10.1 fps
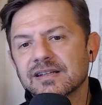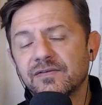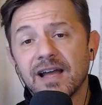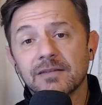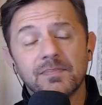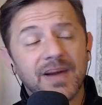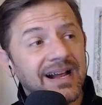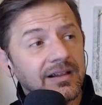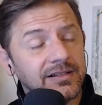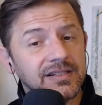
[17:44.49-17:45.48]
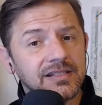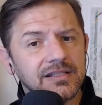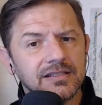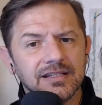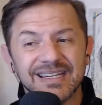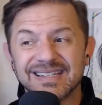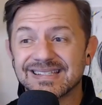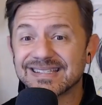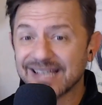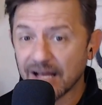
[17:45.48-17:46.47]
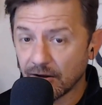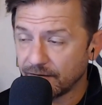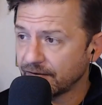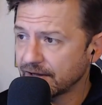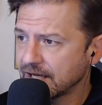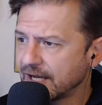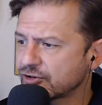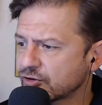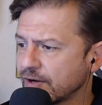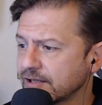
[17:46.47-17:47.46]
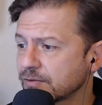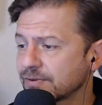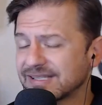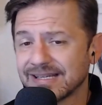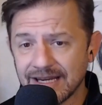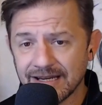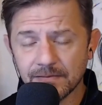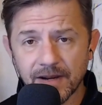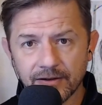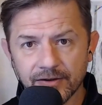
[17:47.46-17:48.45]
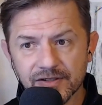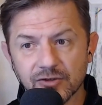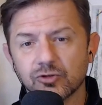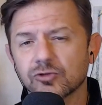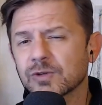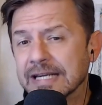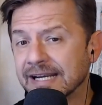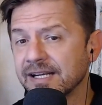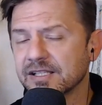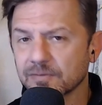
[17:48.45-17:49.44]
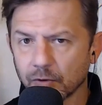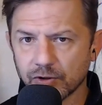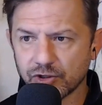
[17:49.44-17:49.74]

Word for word: In fact, balance itself and trying to attain balance creates more